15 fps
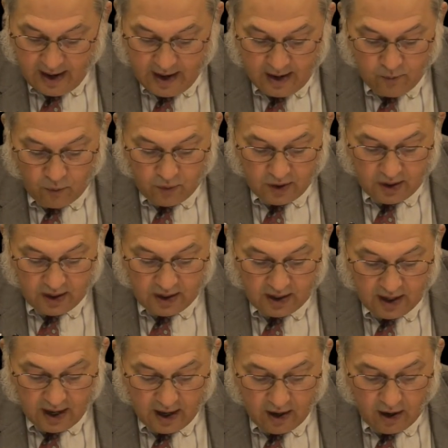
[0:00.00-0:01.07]

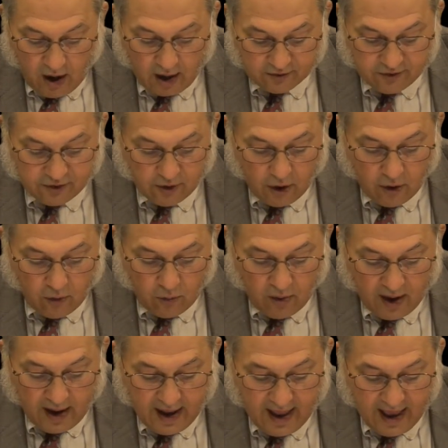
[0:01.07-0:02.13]
We also
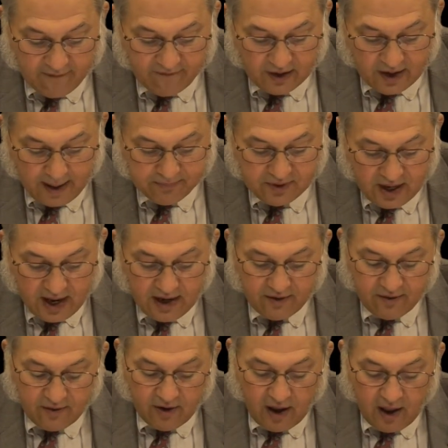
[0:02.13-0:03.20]
have an
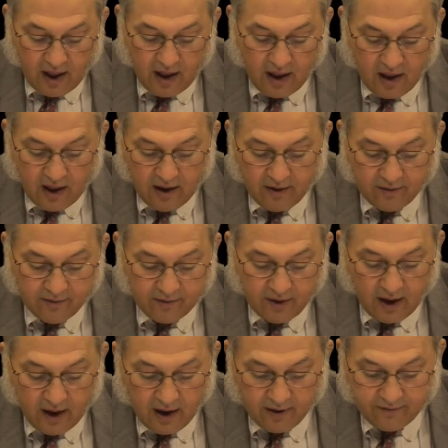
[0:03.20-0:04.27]
update
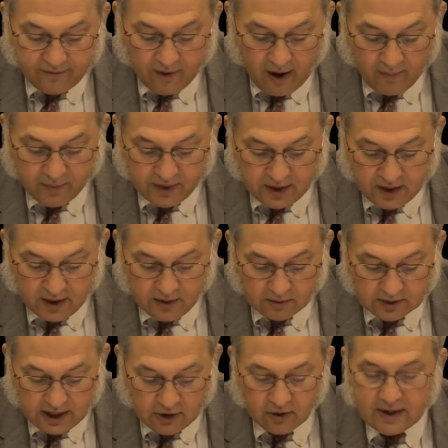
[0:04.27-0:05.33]
from the
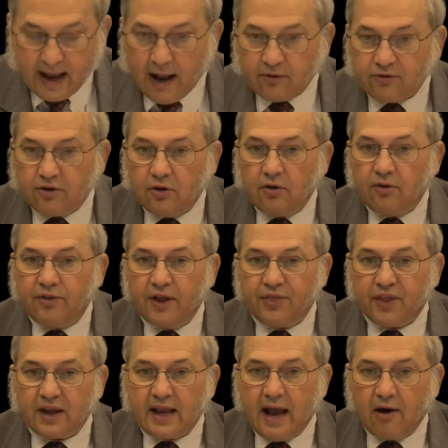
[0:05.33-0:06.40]
legal counsel that
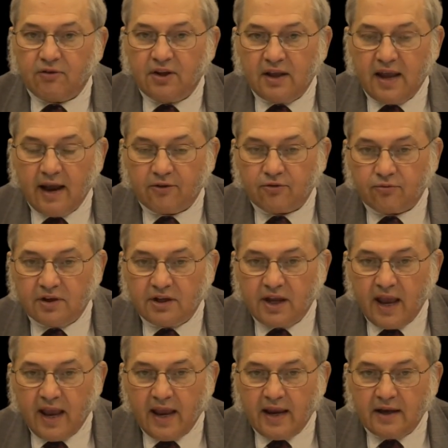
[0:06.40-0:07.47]
the county has
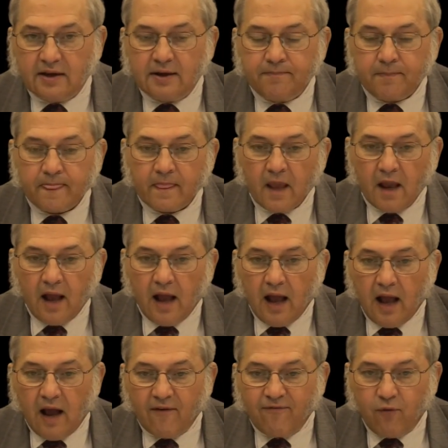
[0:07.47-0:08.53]
retained
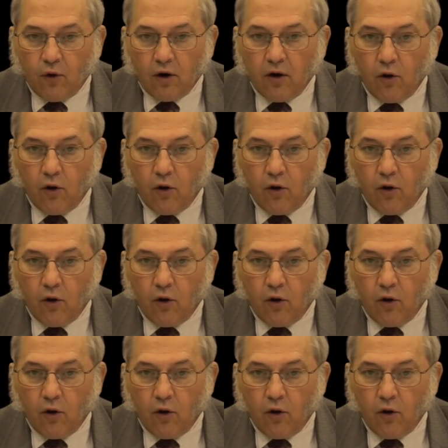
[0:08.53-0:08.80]
for